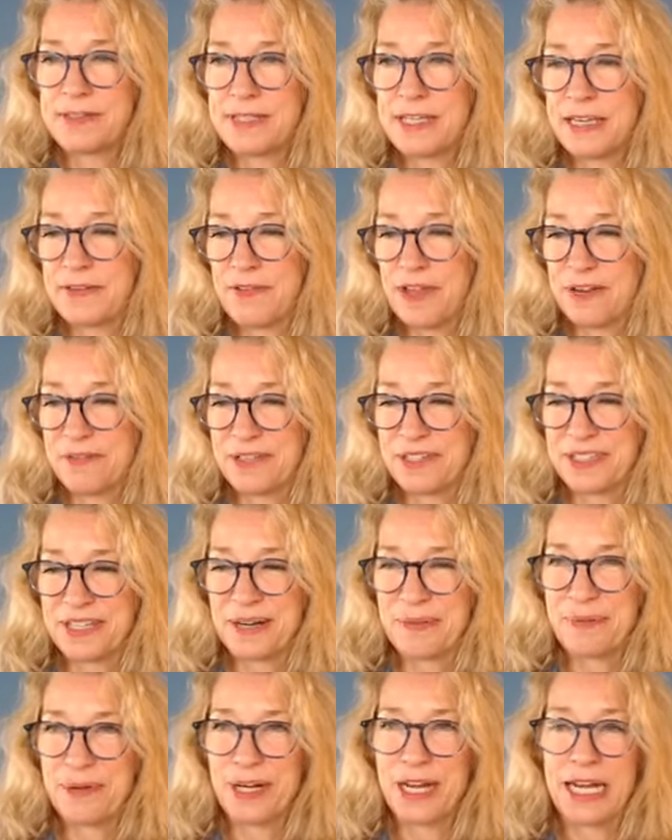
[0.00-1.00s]
see if anyone's
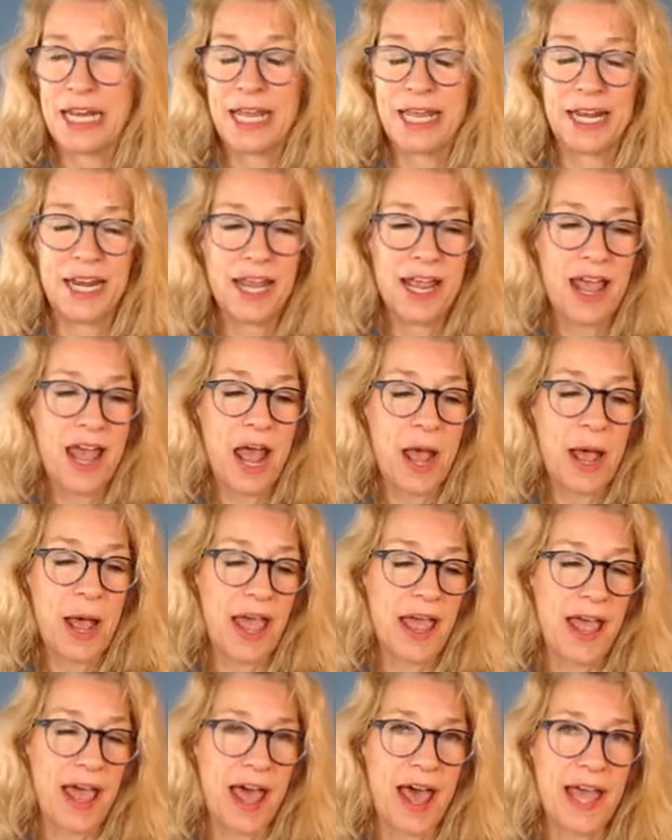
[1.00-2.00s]
going to put it in.
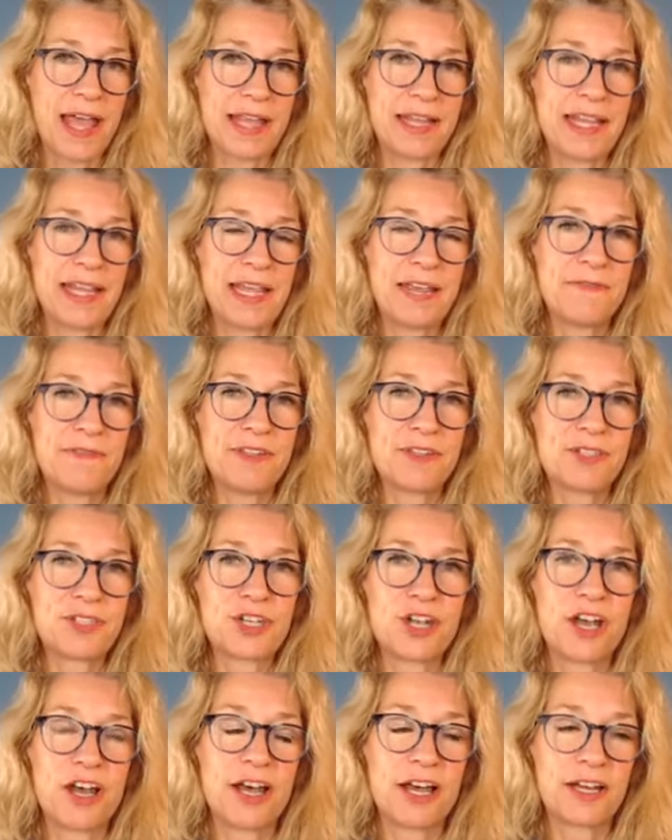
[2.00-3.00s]
I gave this
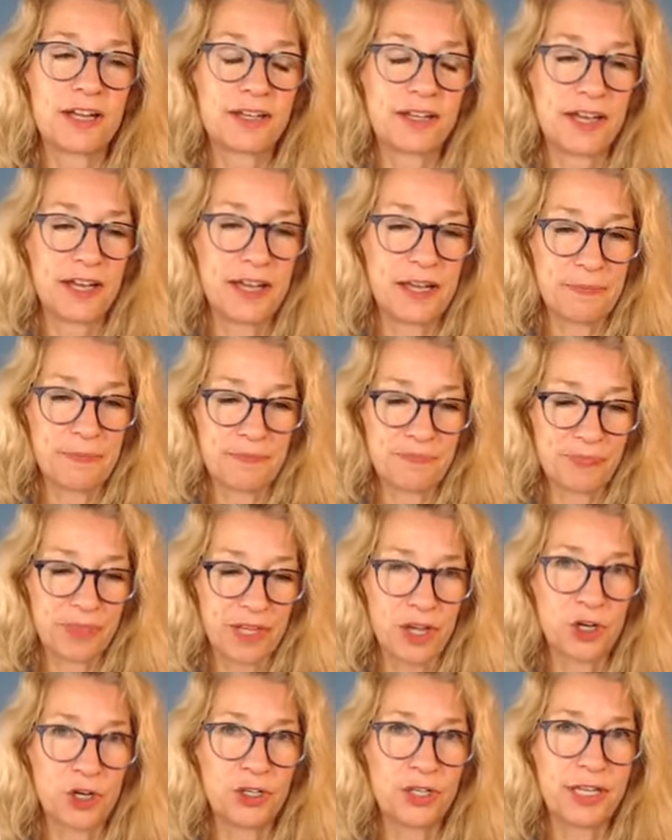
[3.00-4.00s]
talk
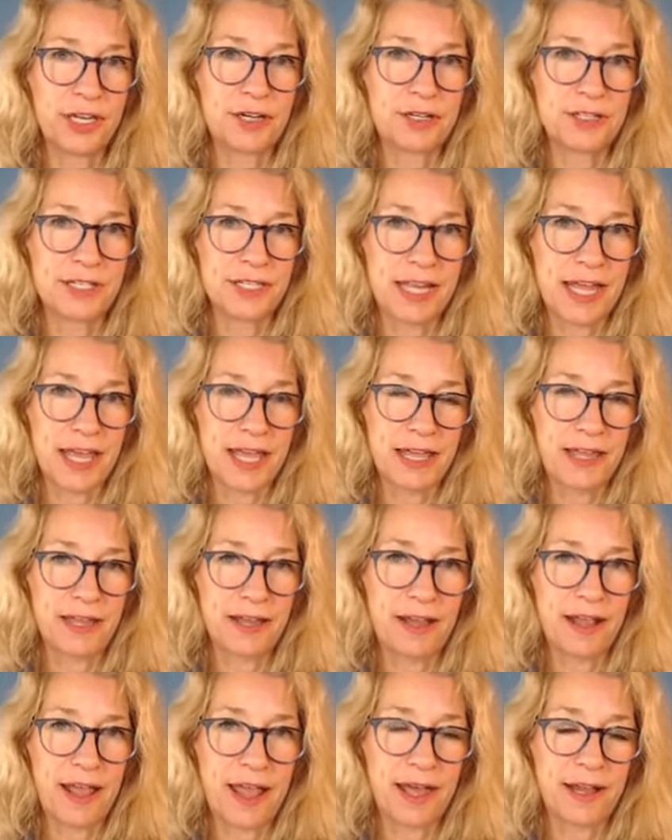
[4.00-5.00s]
earlier
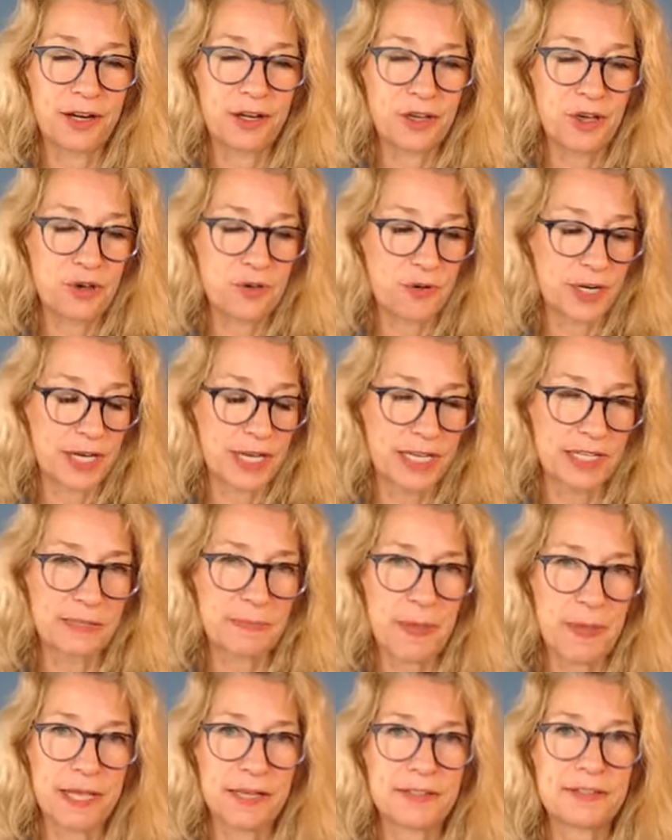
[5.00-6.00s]
today at a co-working
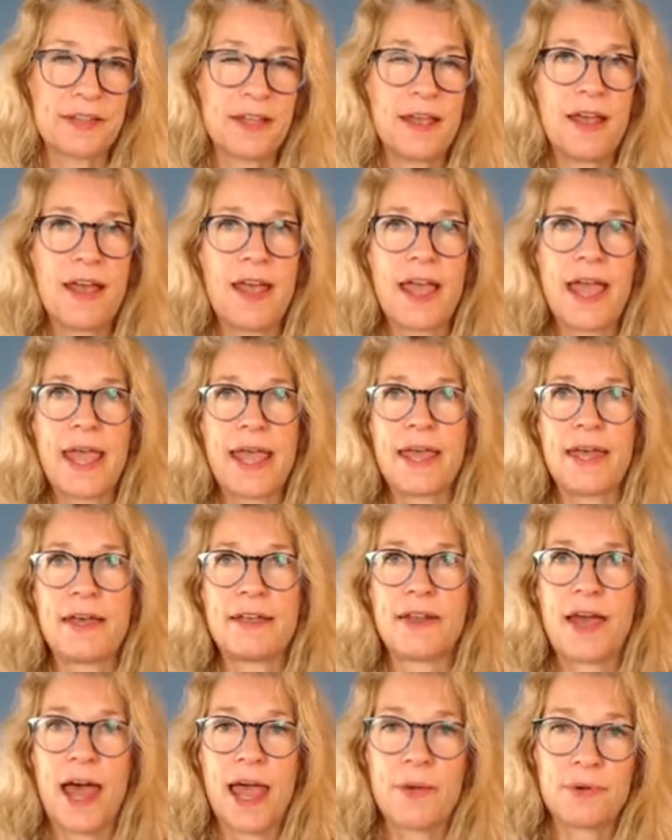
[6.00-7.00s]
space,
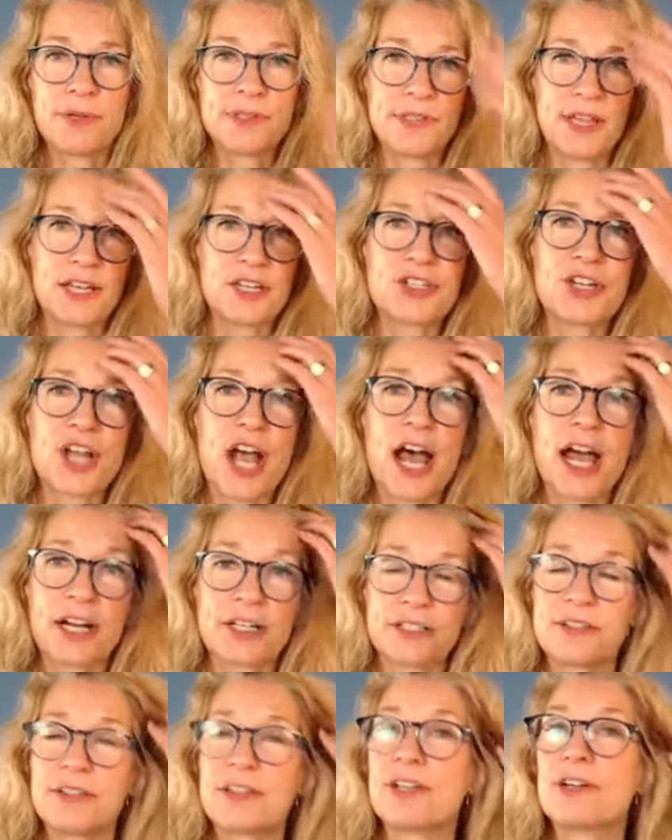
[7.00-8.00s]
and I was
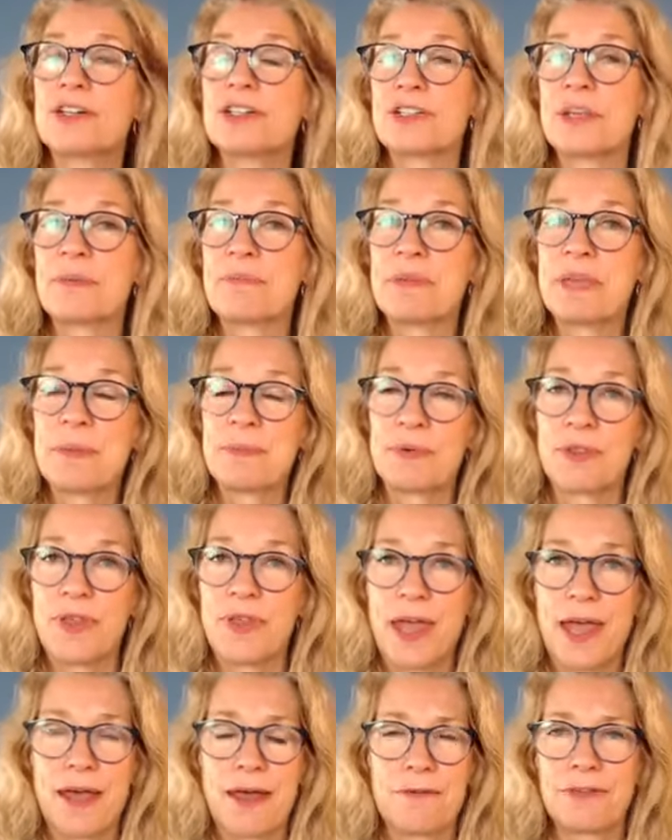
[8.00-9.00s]
shocked. There are some people
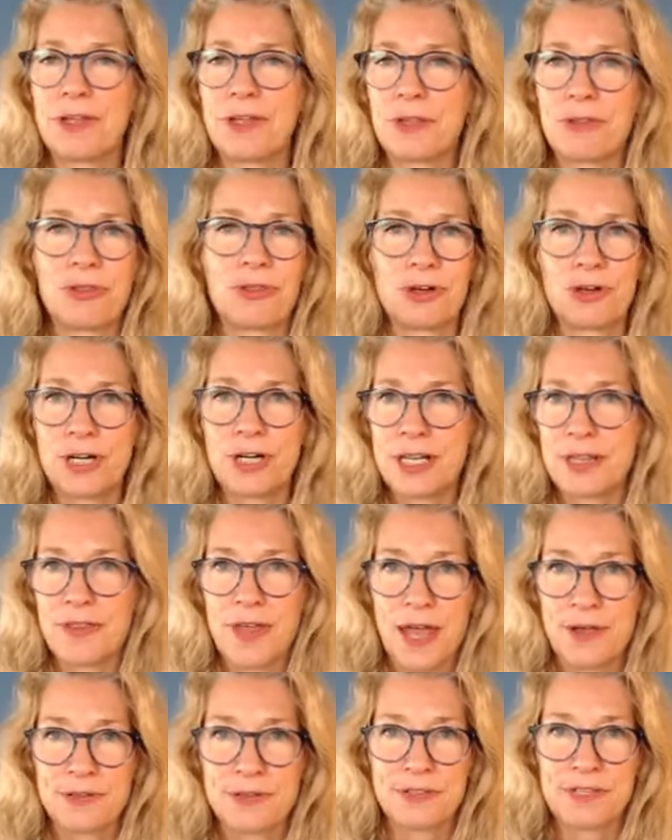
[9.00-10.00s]
that have like
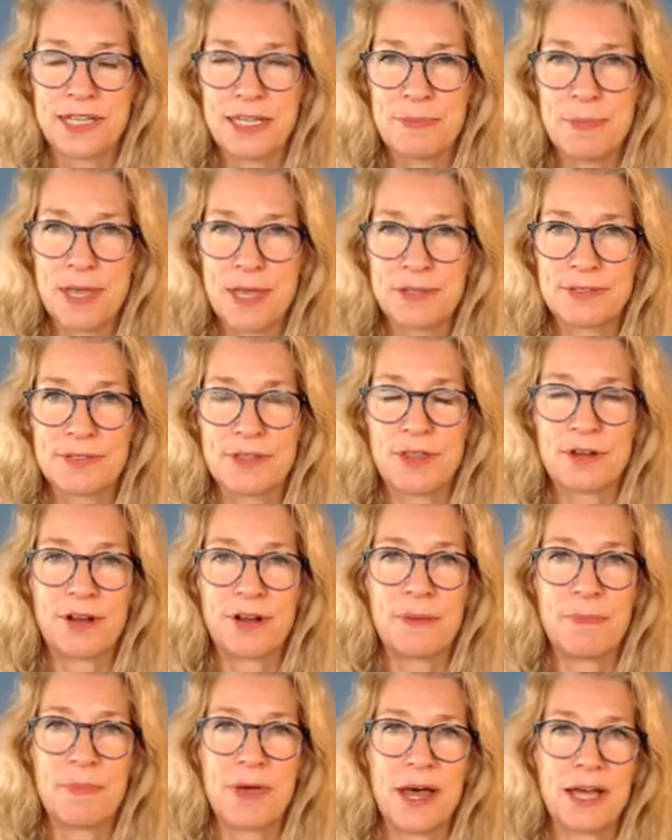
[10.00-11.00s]
30,000 emails in their
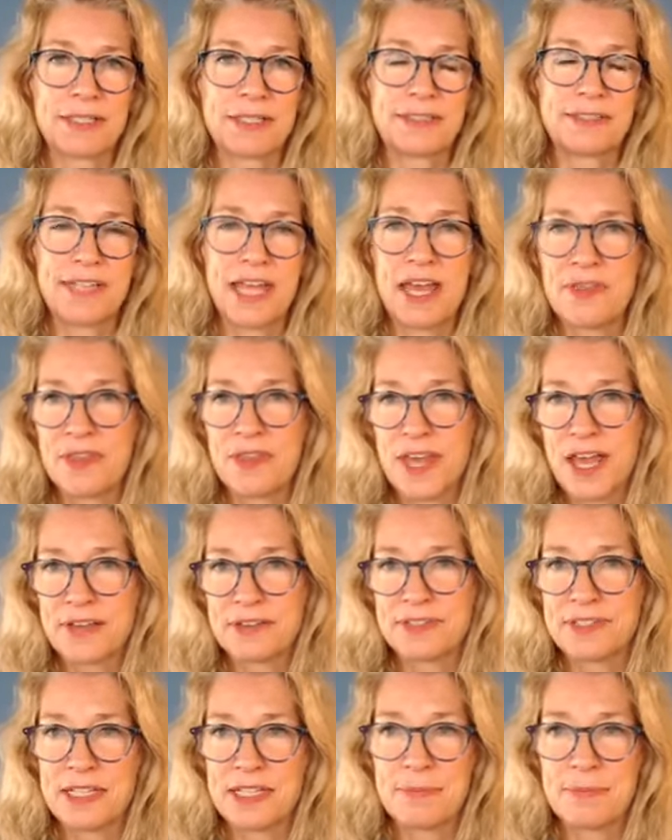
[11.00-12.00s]
inbox,
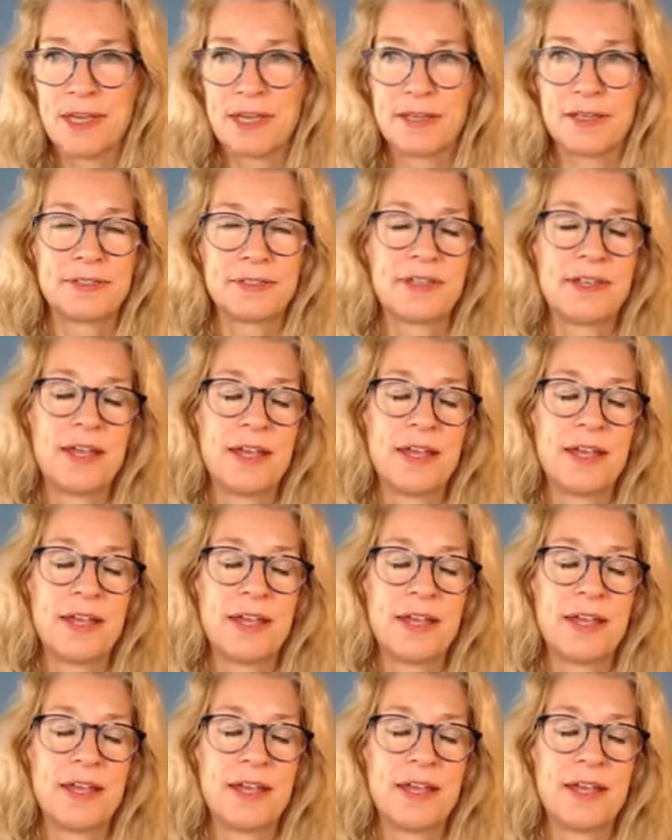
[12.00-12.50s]
10,000 emails.